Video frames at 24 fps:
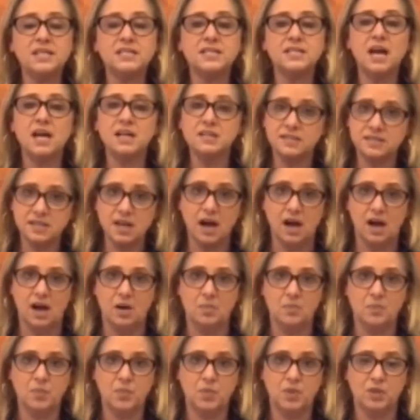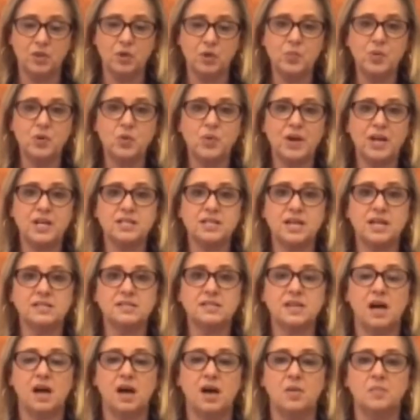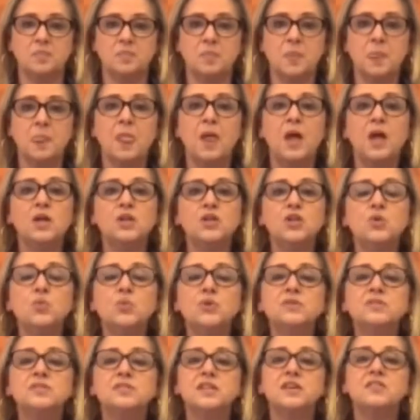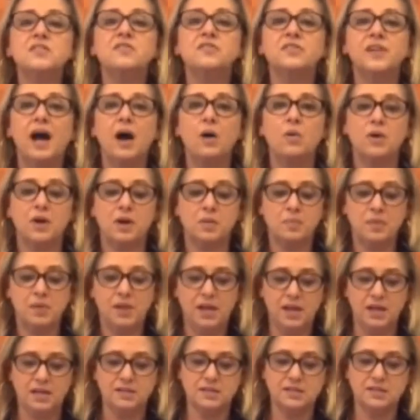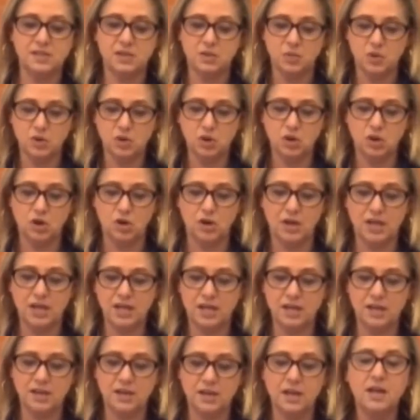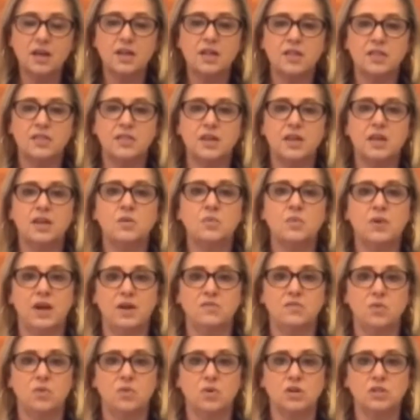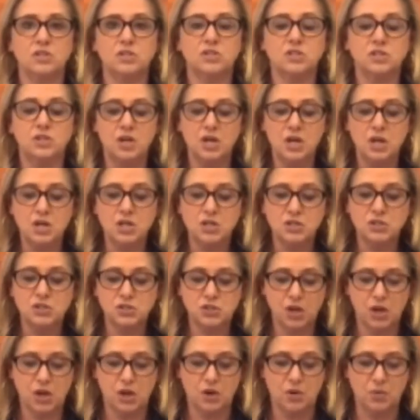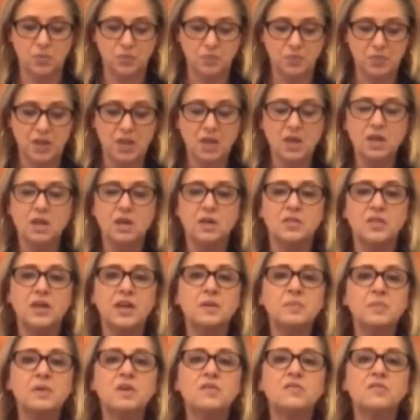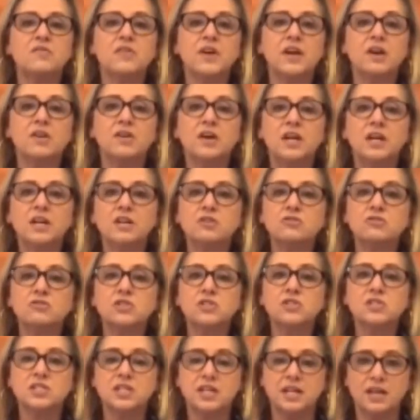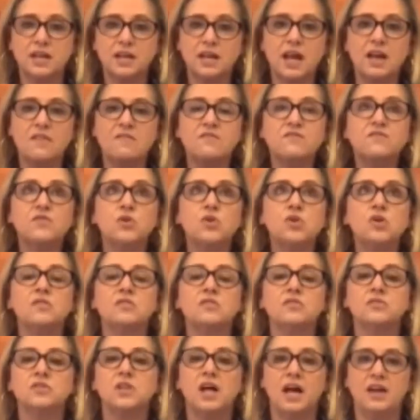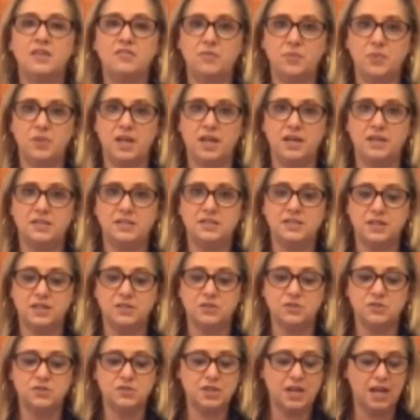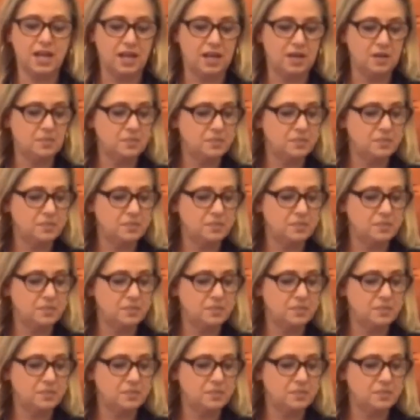does come, a little bit of rain does come, you will see flowering plants that will occur in the rainforest. So they can be a very interesting and full of life place, deserts can.